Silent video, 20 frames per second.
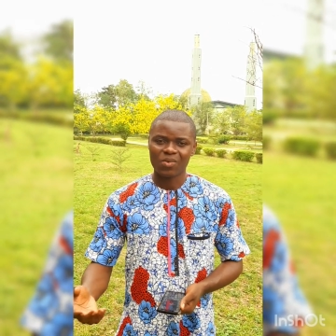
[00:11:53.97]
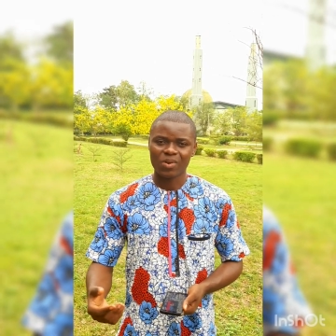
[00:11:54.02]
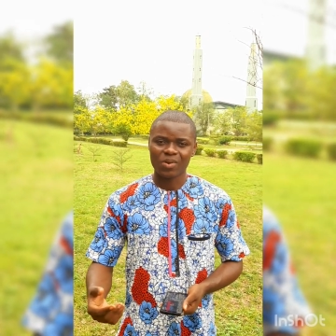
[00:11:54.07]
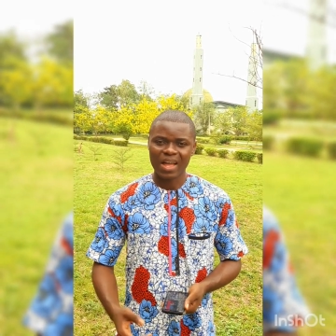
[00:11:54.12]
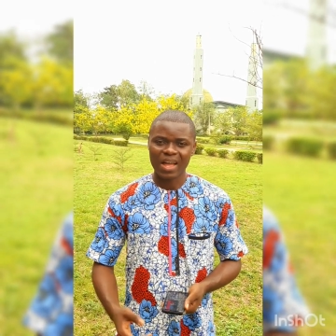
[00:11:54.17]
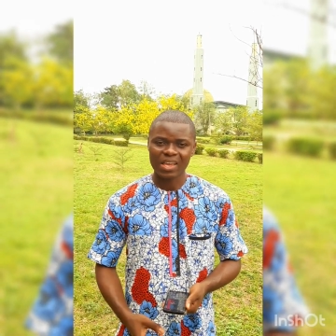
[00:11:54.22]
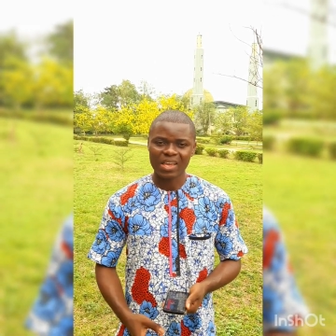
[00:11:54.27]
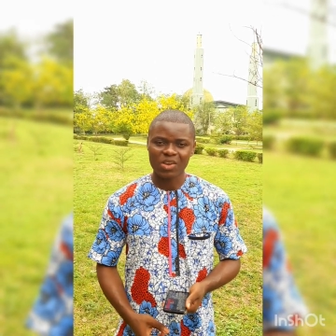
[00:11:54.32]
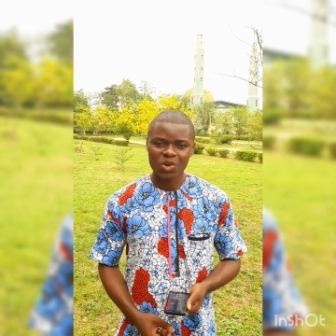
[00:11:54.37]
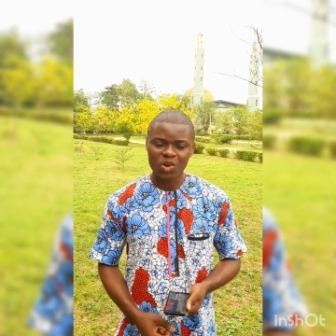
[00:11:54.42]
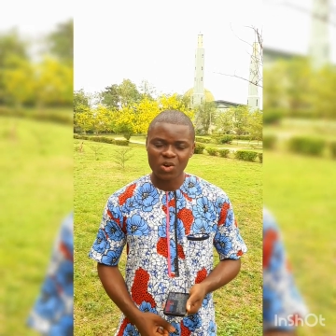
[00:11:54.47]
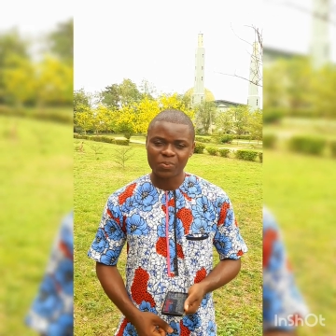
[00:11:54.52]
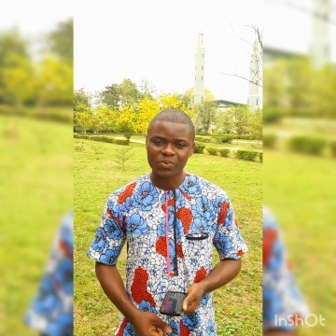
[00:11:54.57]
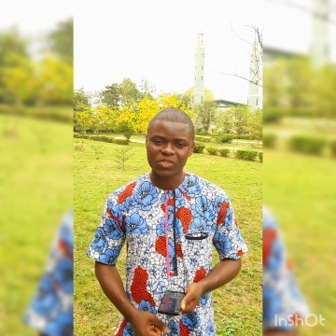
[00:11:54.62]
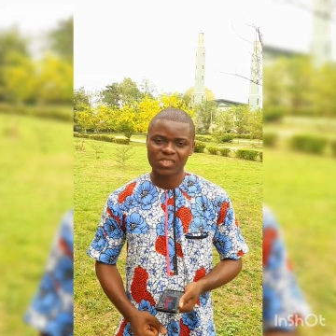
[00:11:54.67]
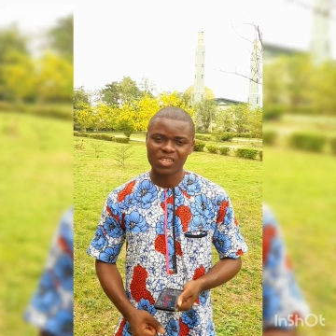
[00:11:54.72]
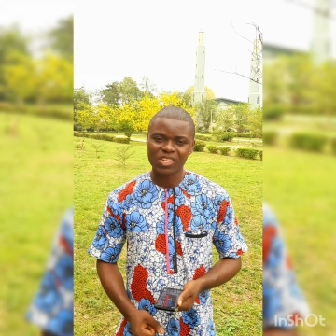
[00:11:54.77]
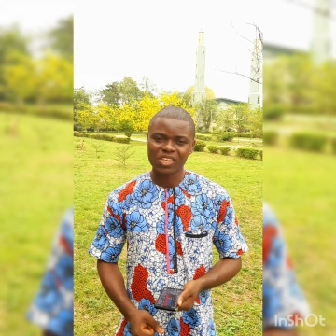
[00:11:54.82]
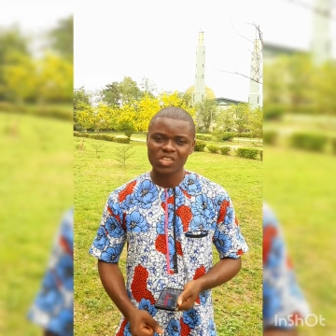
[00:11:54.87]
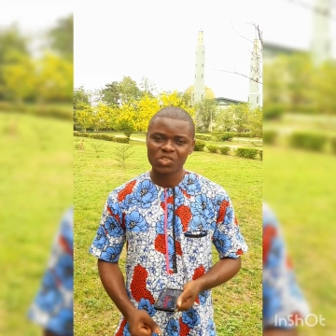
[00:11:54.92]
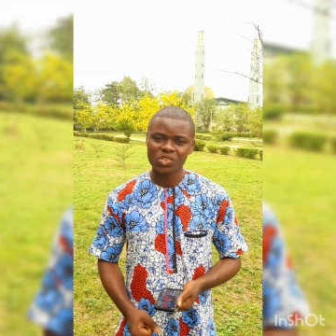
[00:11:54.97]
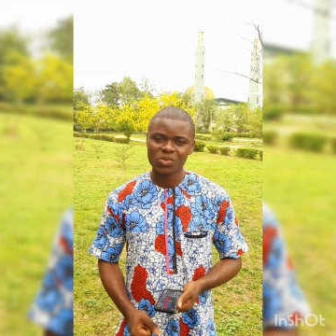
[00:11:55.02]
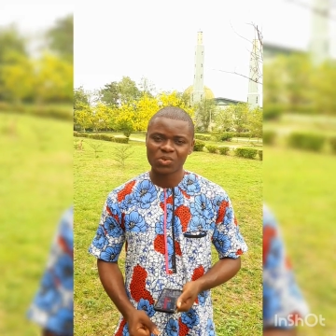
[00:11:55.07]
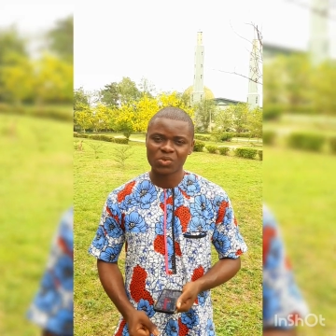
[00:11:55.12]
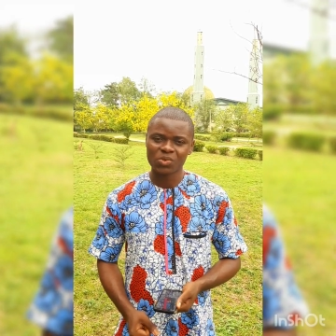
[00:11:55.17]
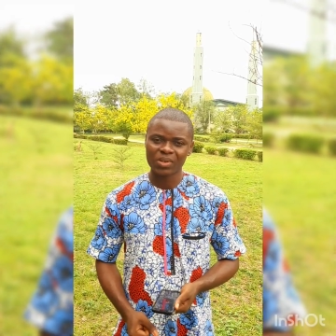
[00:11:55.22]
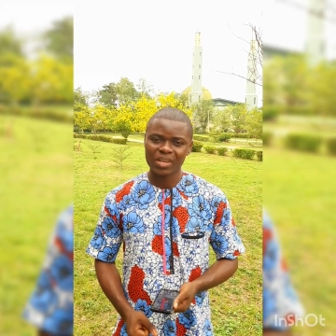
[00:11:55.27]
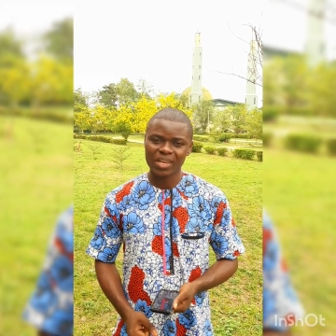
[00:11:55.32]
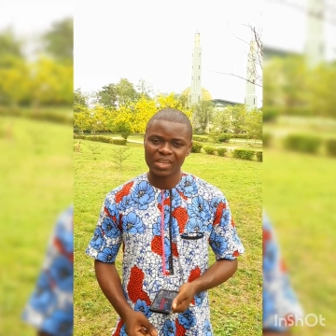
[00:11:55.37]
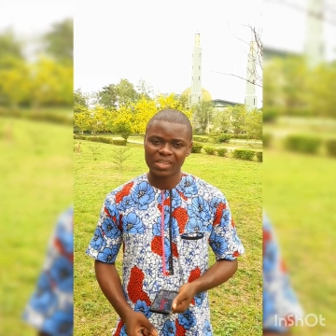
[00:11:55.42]
I hope seeing
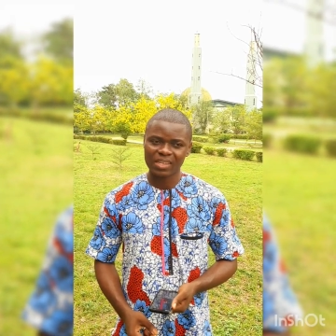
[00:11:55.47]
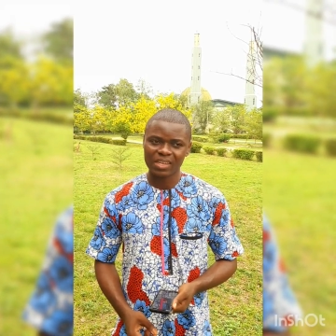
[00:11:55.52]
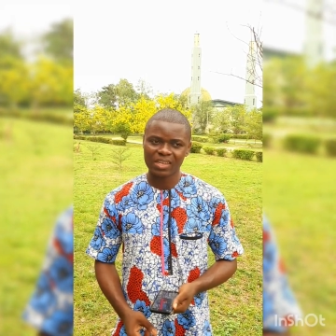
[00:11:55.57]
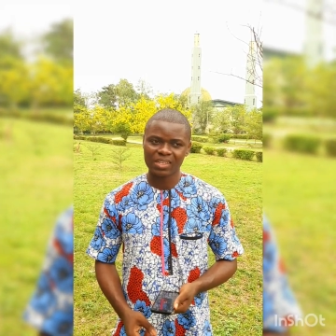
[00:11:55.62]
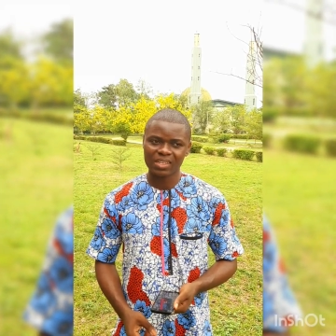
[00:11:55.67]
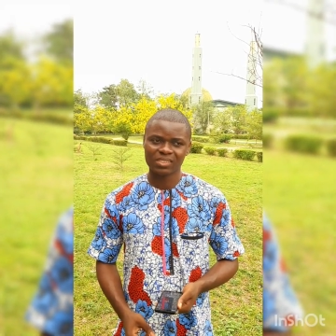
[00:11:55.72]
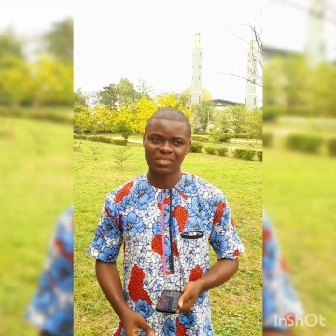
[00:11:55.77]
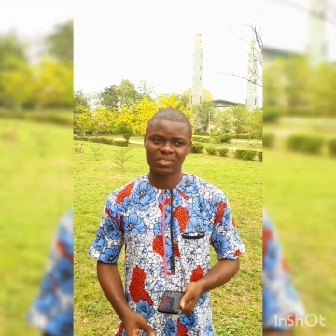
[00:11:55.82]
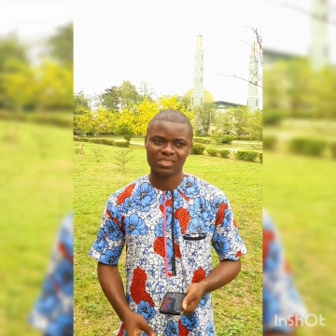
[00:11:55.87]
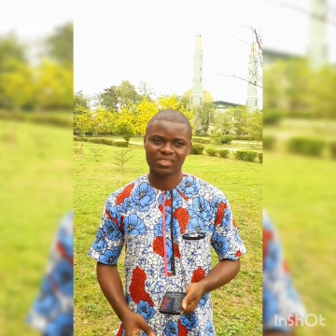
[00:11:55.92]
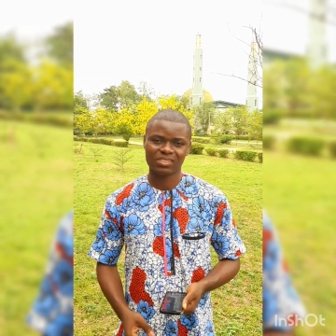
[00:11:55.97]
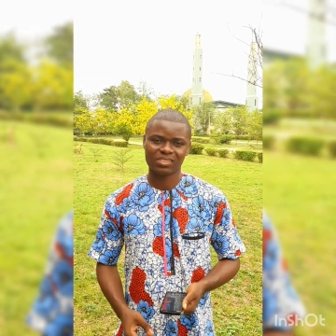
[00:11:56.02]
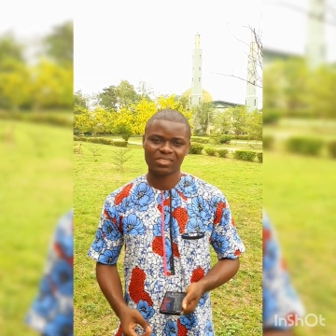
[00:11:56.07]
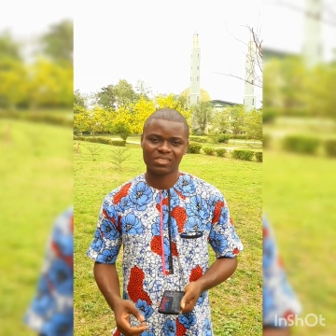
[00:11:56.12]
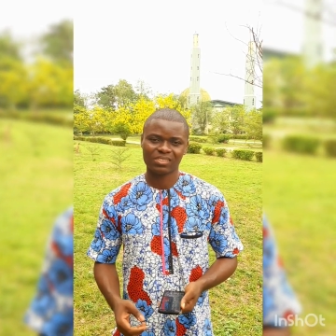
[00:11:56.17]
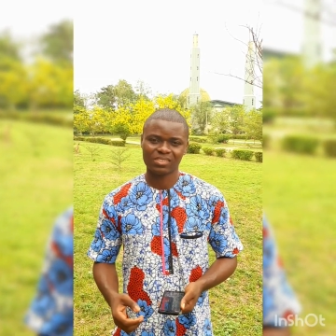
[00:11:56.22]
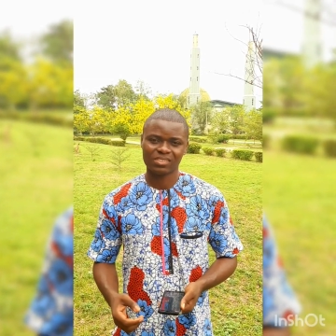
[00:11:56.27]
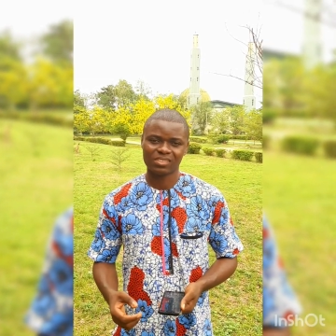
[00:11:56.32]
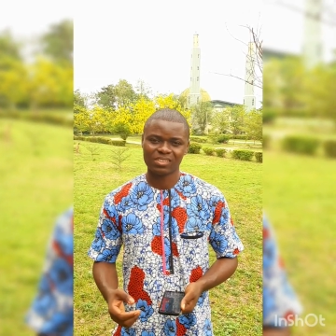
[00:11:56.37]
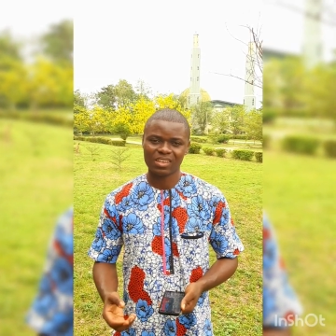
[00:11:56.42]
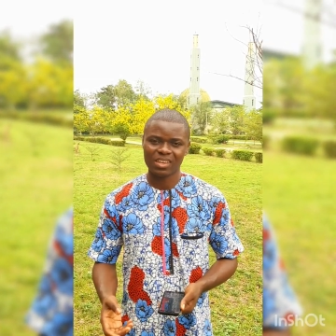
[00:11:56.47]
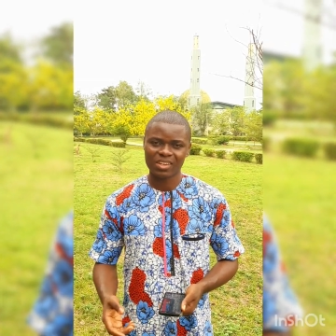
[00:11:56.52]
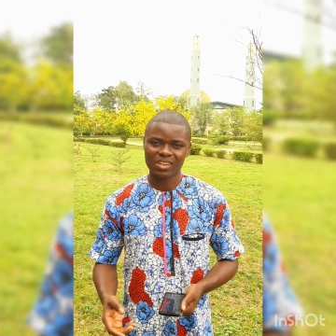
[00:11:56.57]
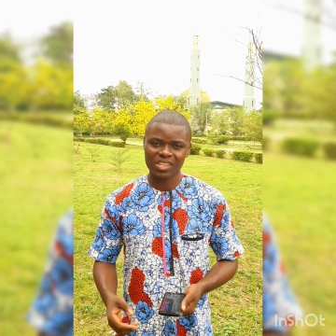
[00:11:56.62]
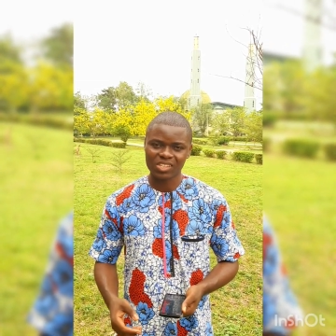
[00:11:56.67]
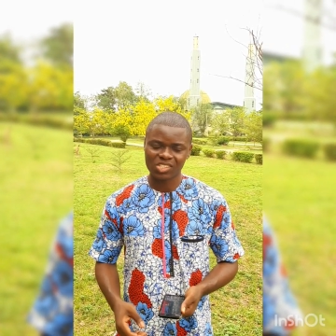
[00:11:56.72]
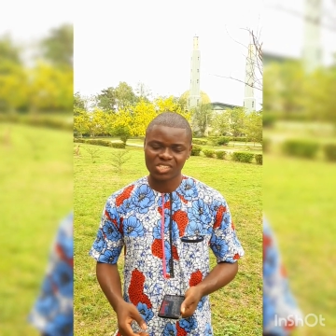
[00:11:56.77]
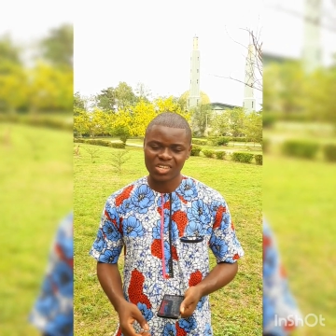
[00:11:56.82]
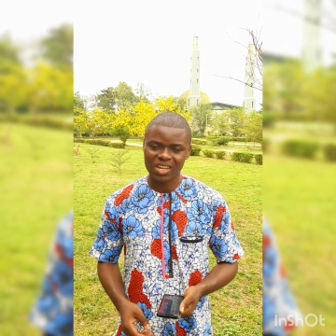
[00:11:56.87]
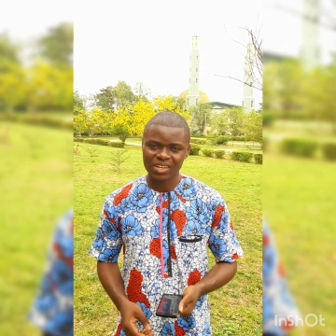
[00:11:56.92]
you again in
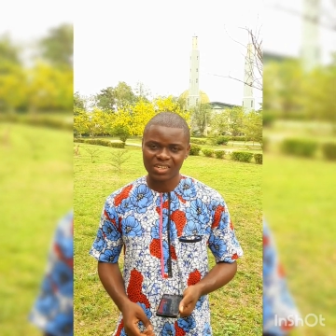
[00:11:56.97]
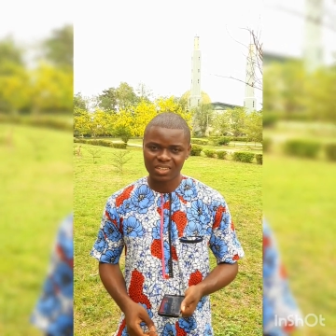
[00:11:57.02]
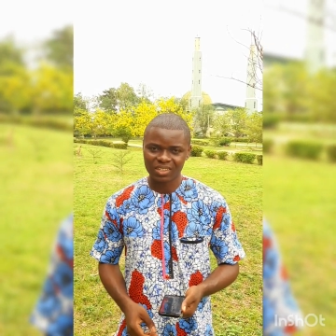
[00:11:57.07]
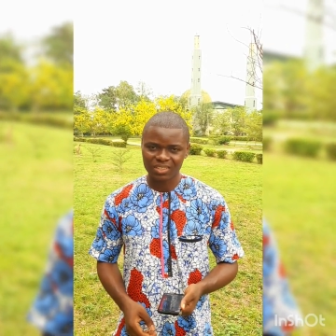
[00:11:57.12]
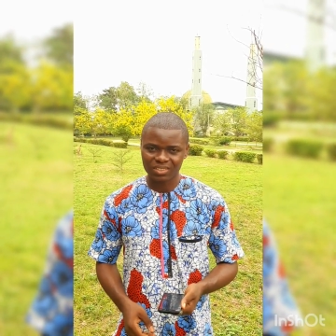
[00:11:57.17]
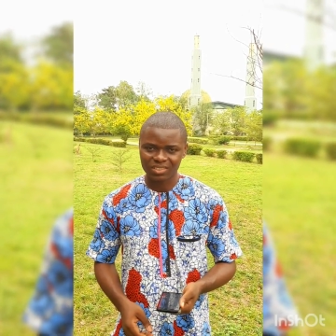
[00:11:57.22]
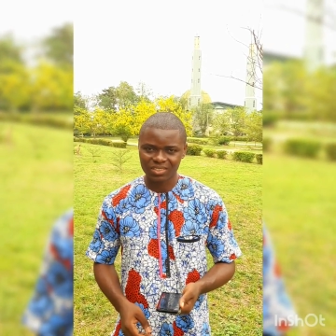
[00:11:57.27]
this channel.